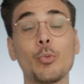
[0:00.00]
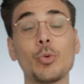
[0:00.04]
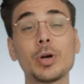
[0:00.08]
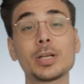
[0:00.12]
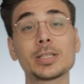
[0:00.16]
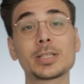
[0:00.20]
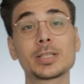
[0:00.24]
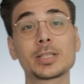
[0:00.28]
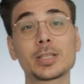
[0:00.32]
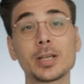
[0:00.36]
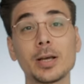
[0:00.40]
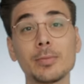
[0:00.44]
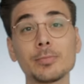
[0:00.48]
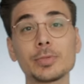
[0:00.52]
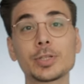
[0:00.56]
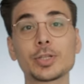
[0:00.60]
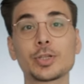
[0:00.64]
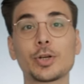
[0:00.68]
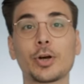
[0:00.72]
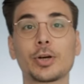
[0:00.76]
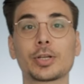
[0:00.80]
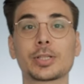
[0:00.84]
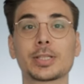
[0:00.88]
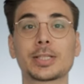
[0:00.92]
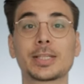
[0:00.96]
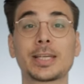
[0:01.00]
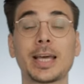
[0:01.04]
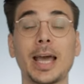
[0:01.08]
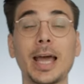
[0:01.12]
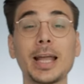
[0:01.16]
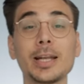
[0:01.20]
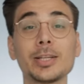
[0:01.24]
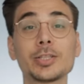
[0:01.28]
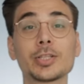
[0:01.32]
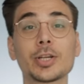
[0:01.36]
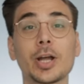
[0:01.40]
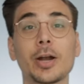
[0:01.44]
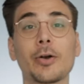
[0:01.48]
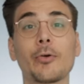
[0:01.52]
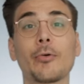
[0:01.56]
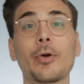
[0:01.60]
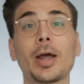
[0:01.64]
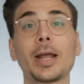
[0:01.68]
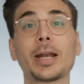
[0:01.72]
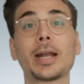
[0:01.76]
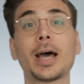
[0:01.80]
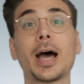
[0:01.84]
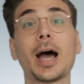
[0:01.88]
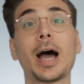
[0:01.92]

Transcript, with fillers: where some stocks can generate